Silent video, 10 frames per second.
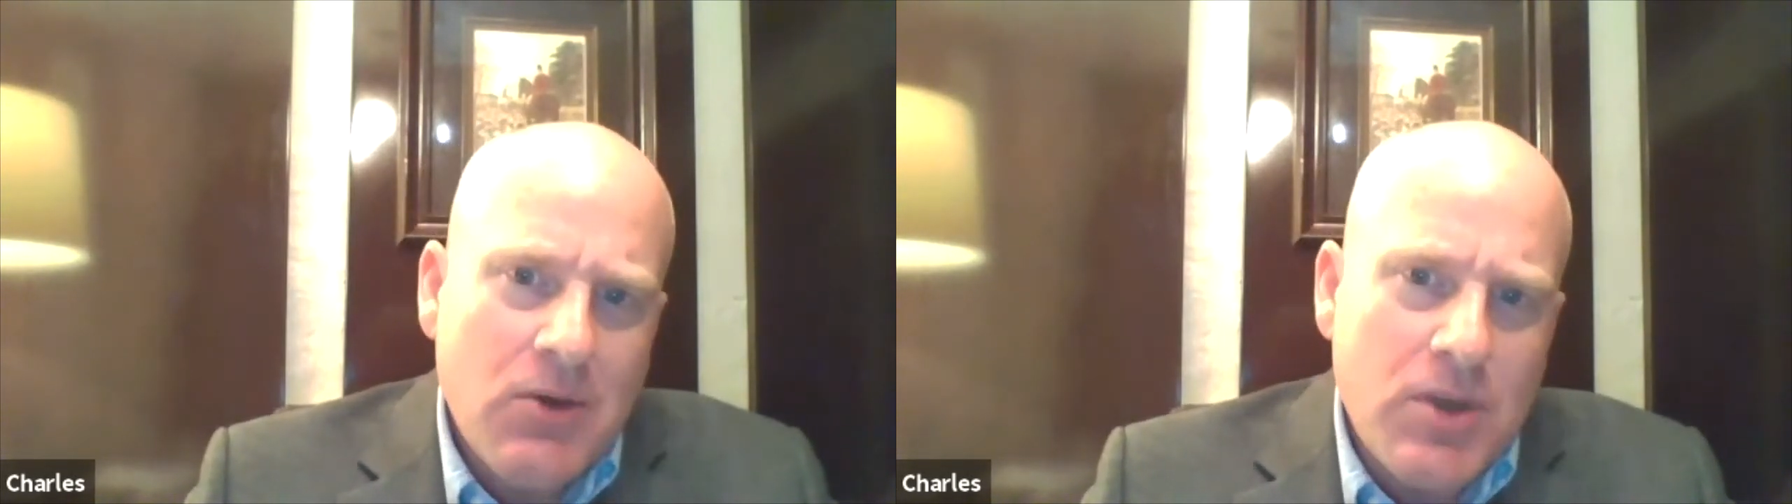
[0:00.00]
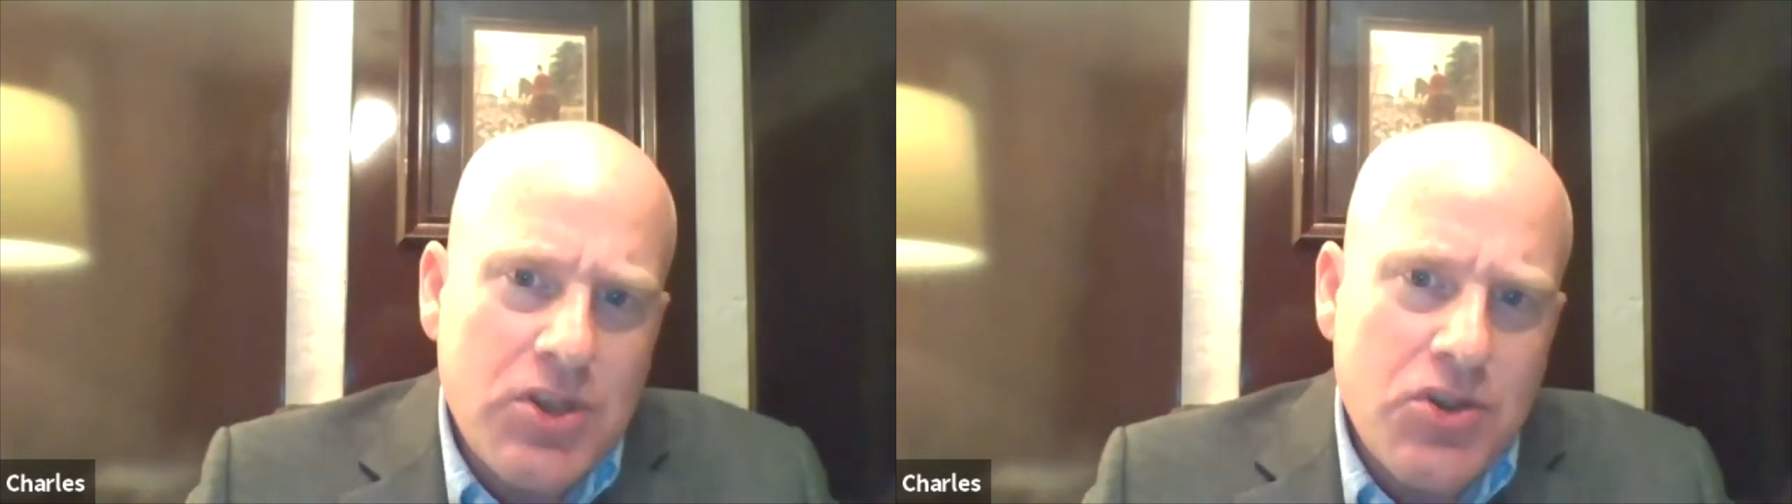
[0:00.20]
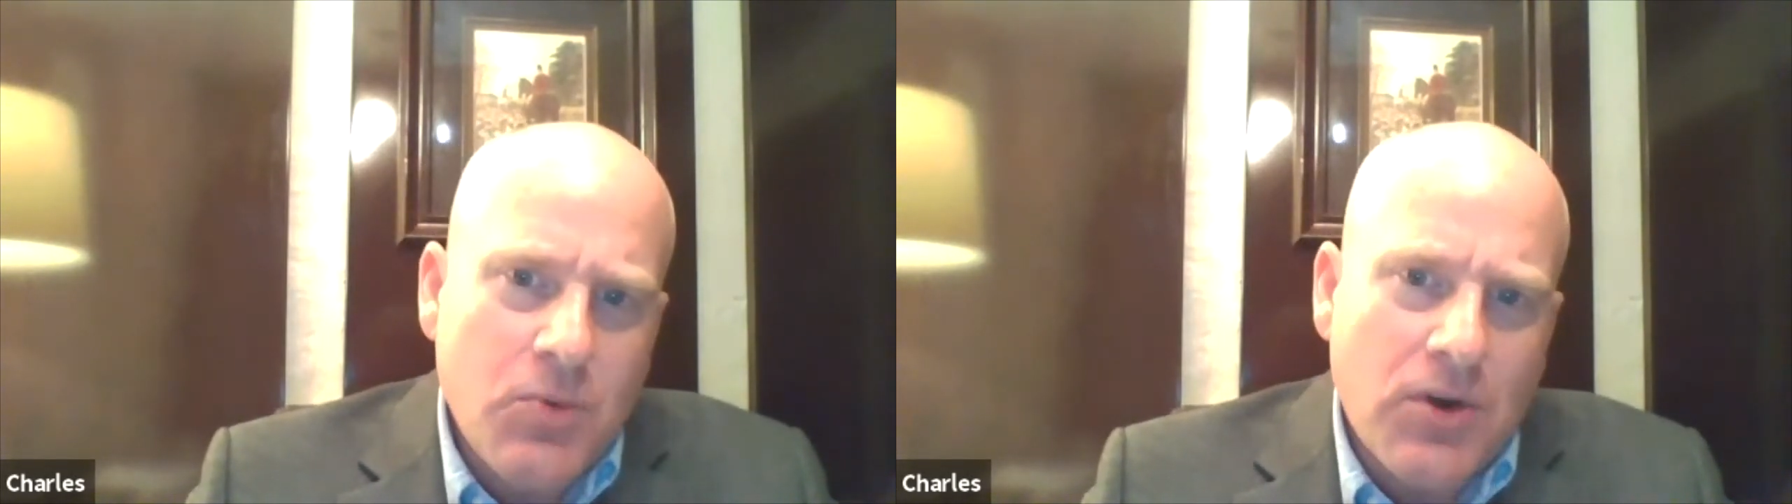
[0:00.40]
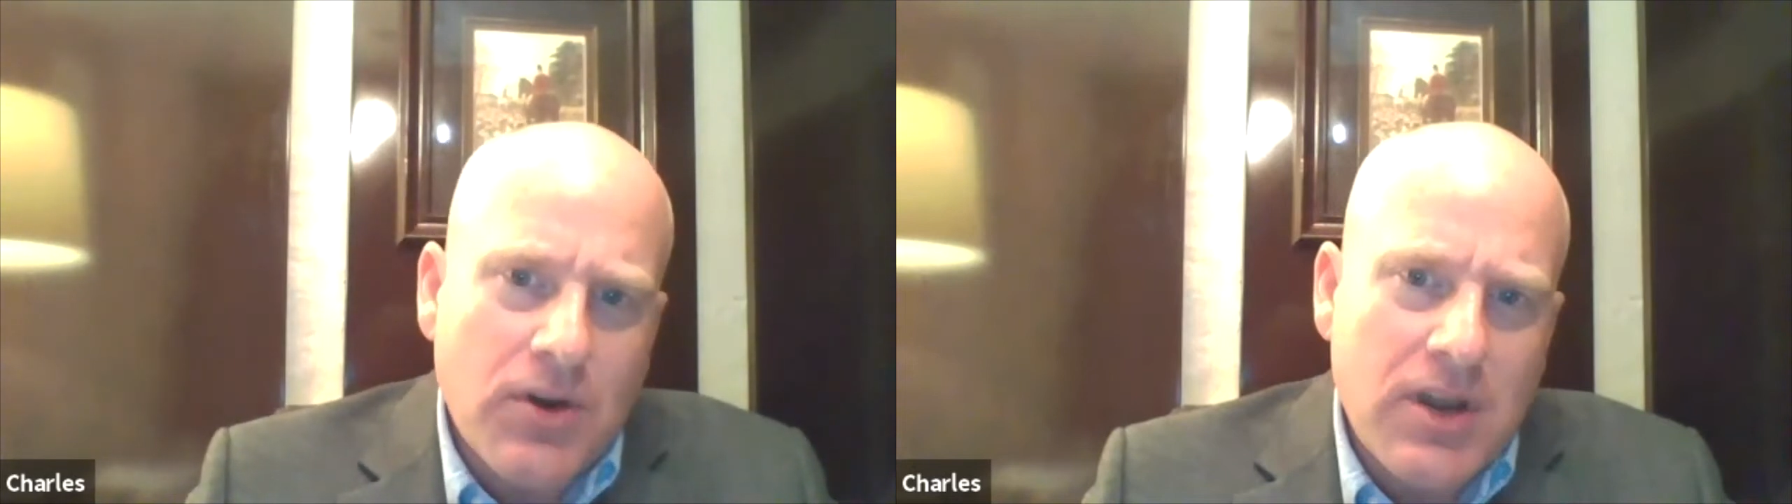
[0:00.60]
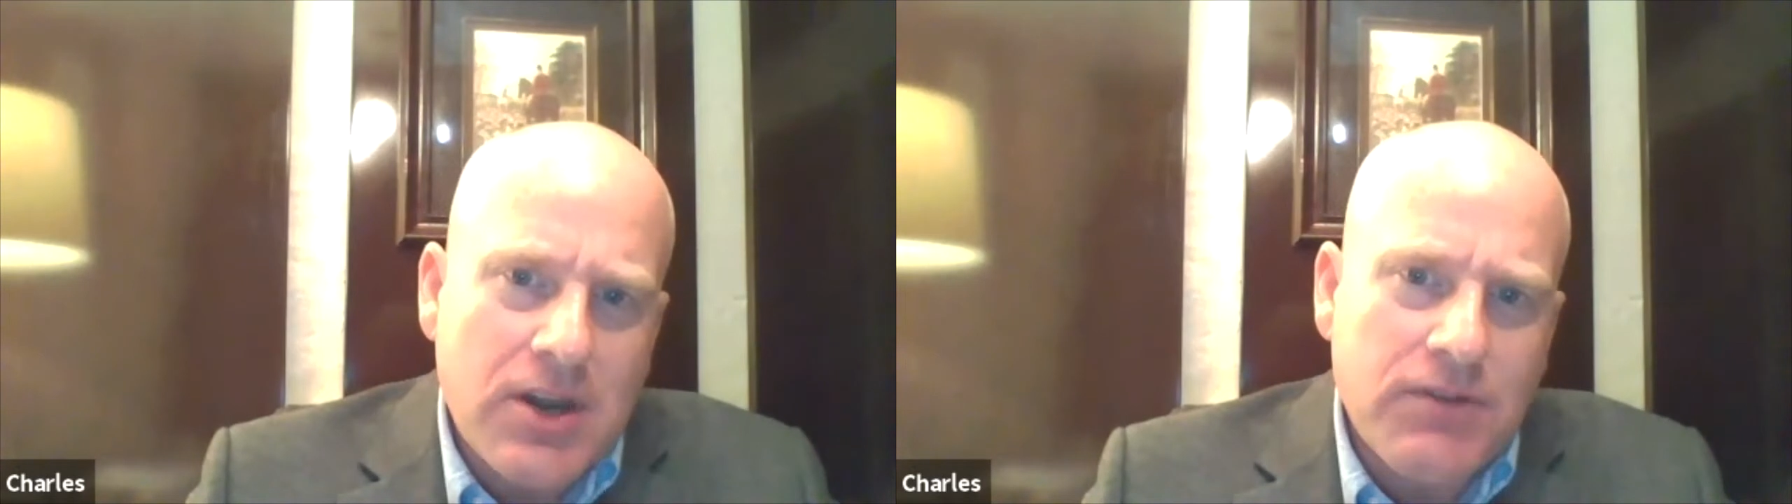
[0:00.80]
when you
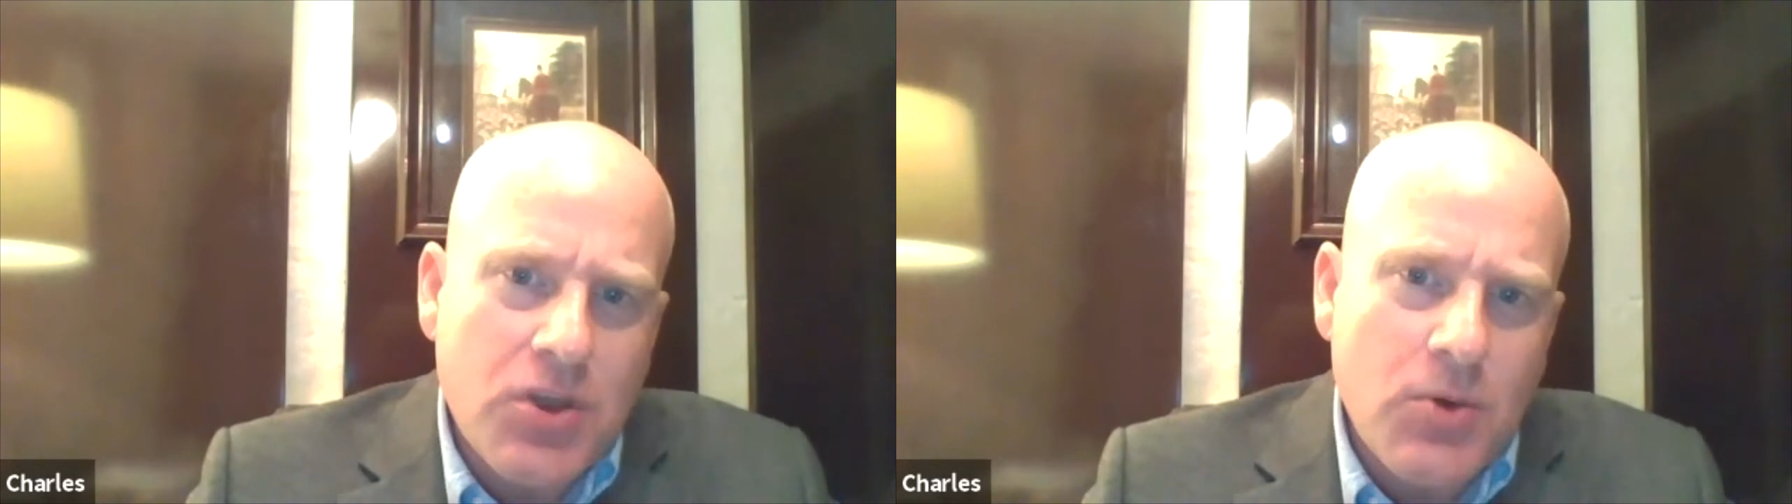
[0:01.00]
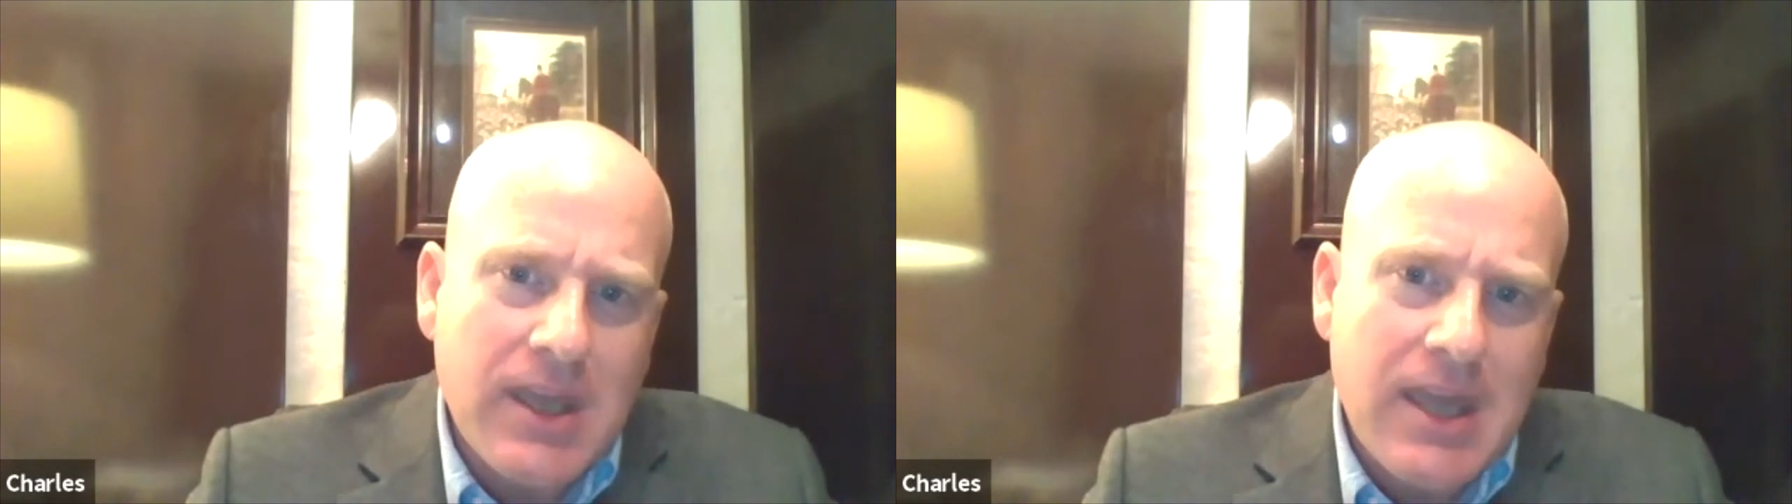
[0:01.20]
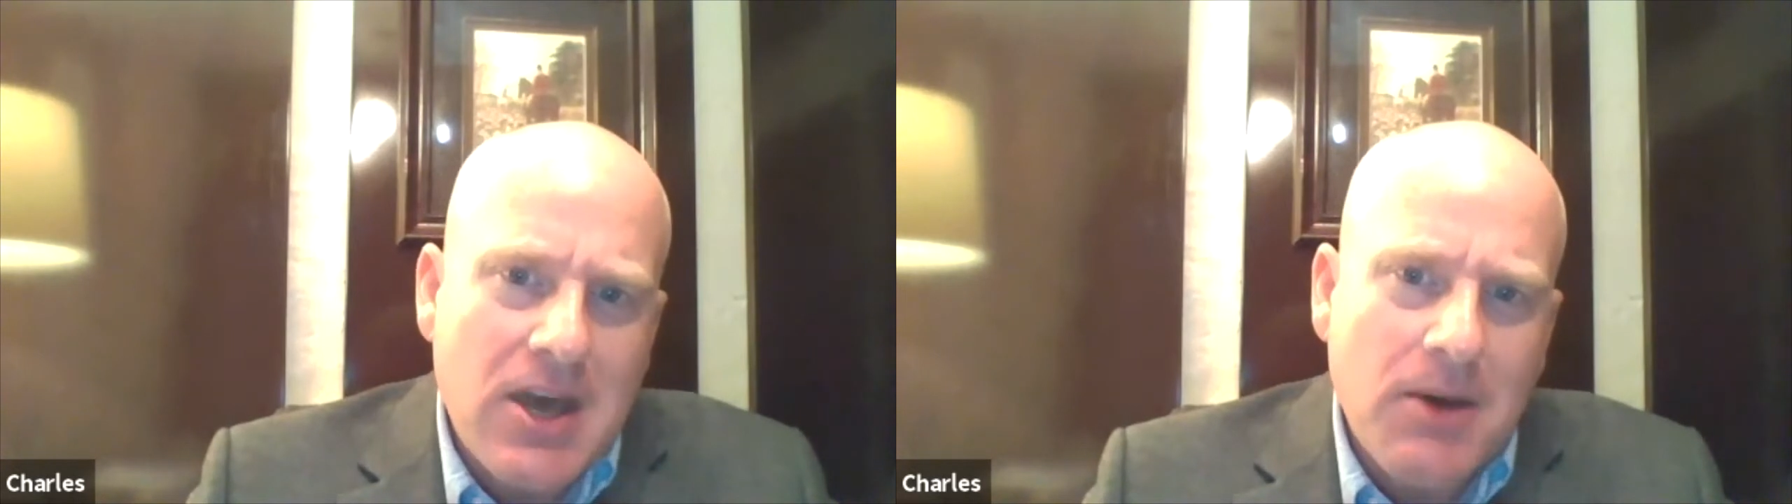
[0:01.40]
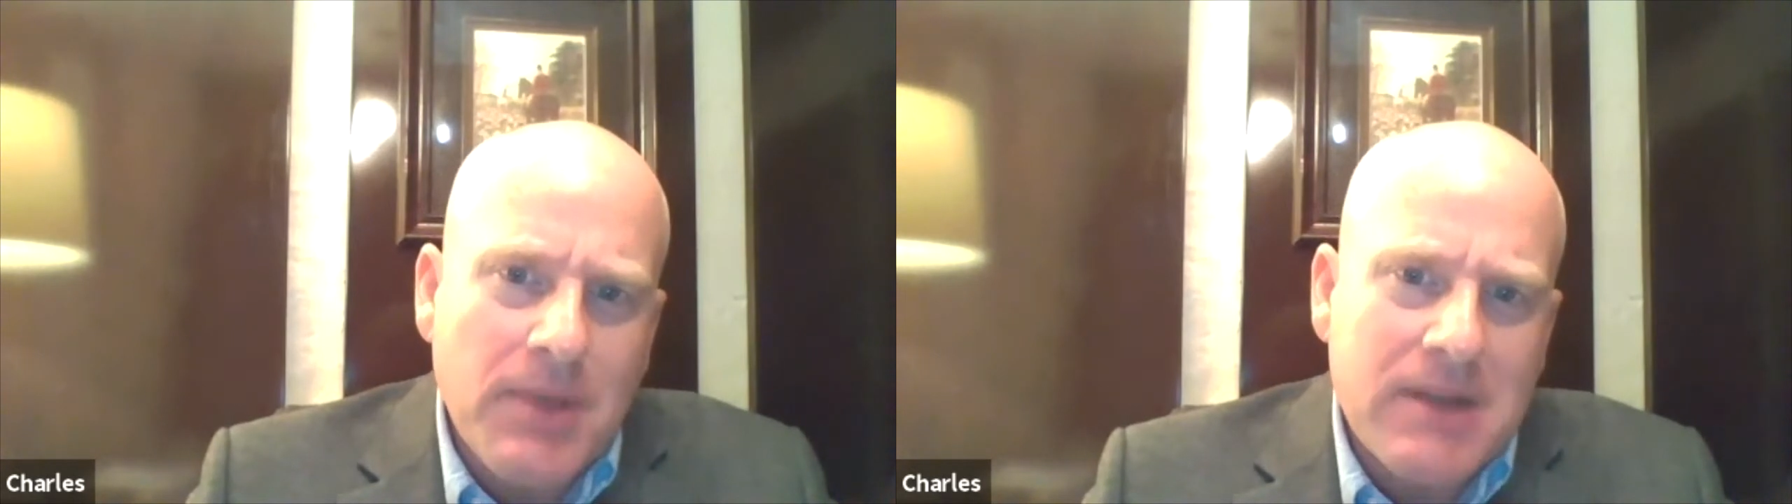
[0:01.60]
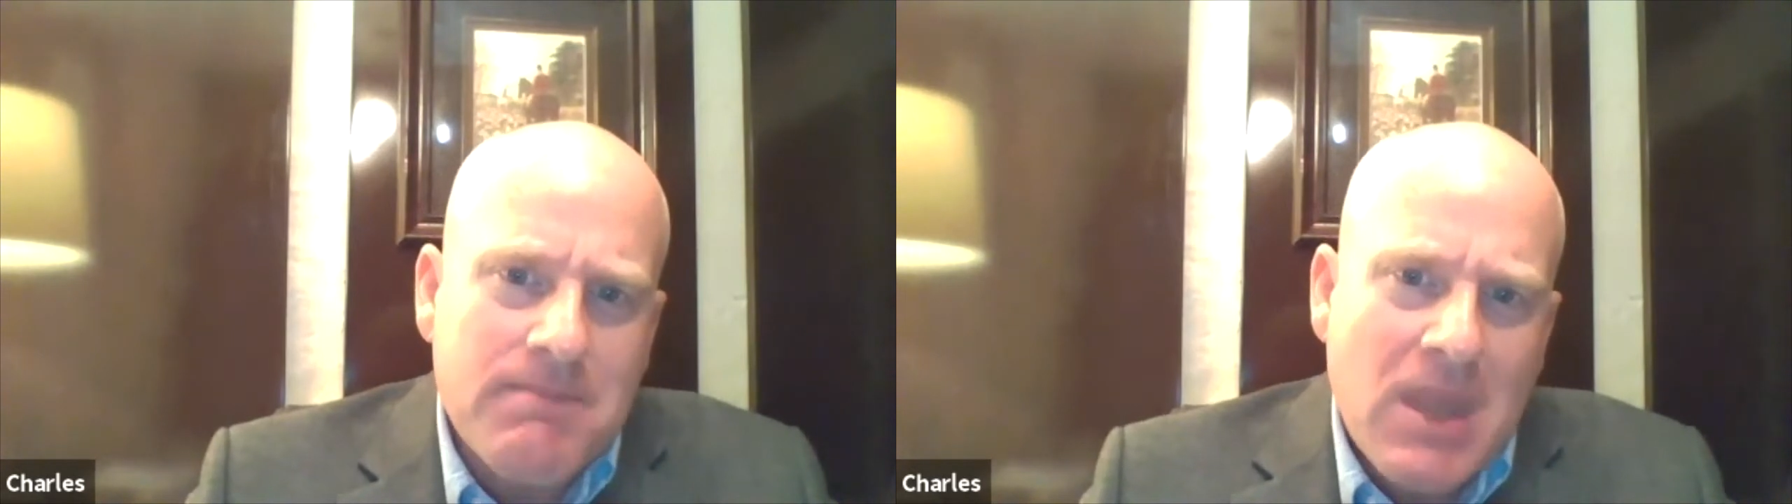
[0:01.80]
were interviewing him, but